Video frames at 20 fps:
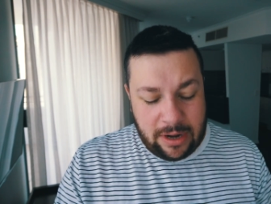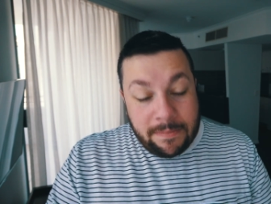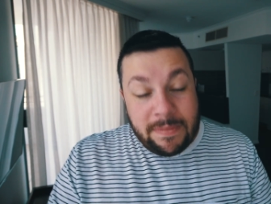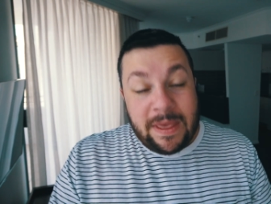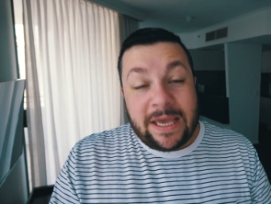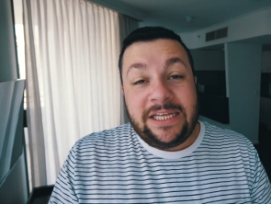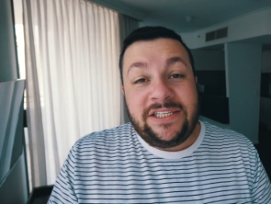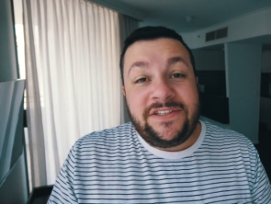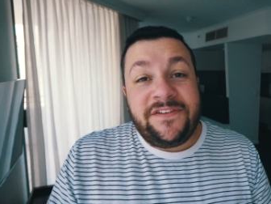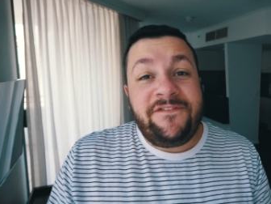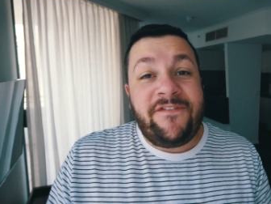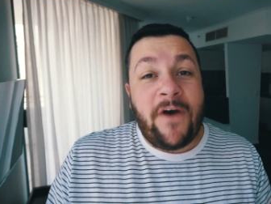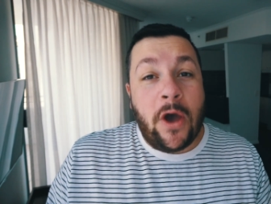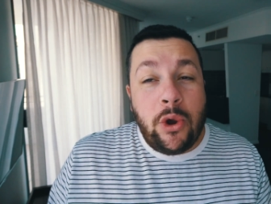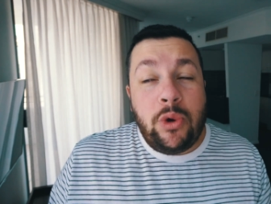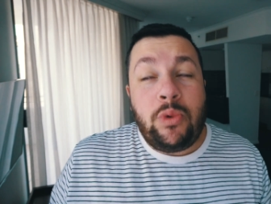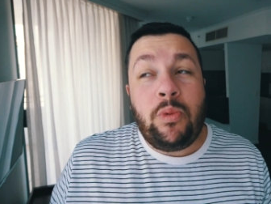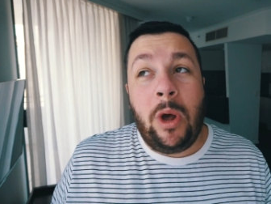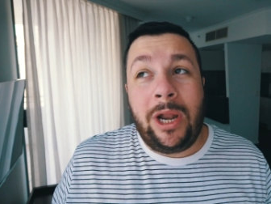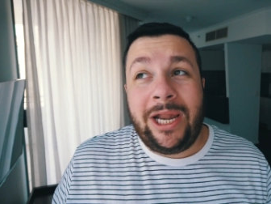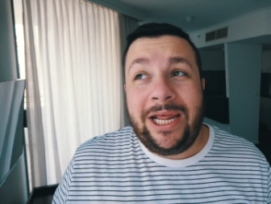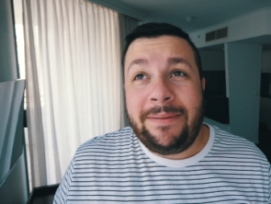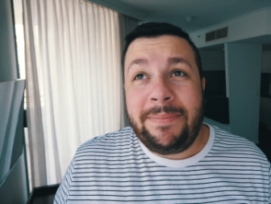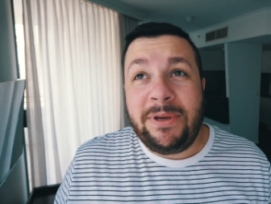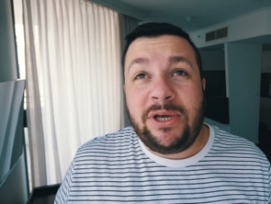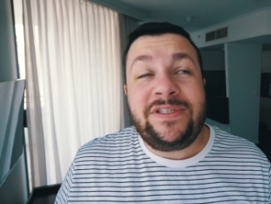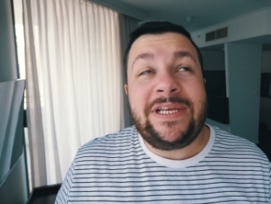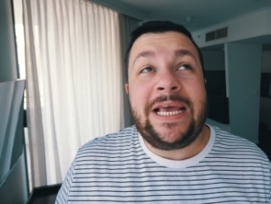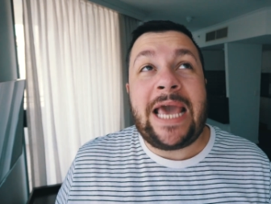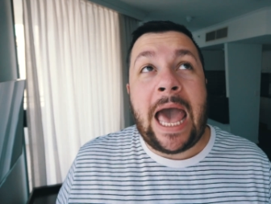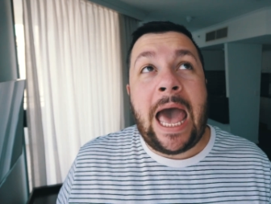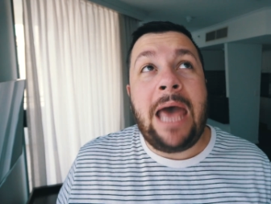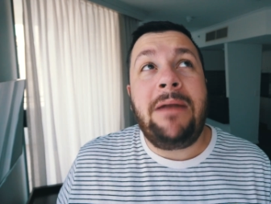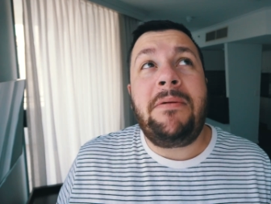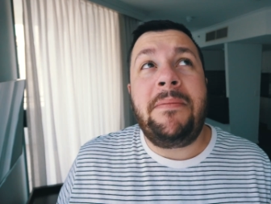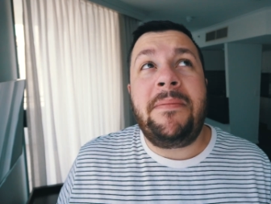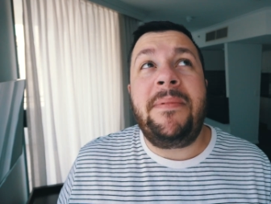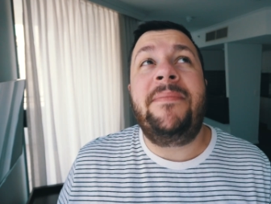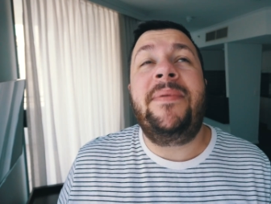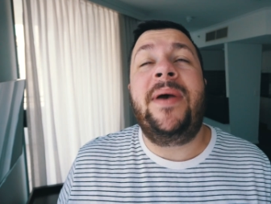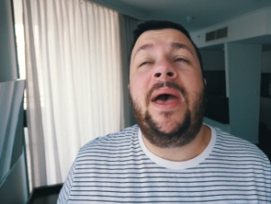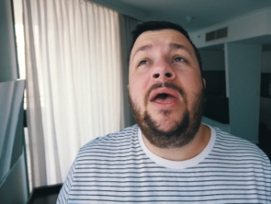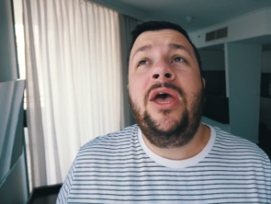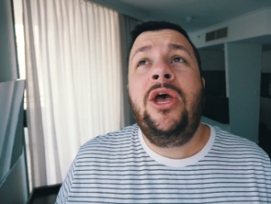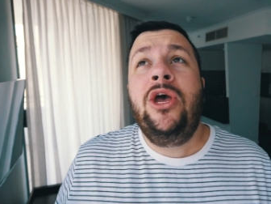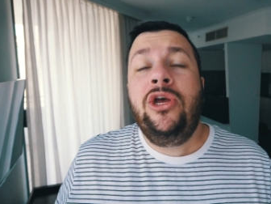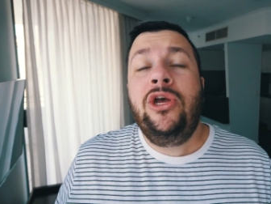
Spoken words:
I'm like, it's a phone wallet because I can't remember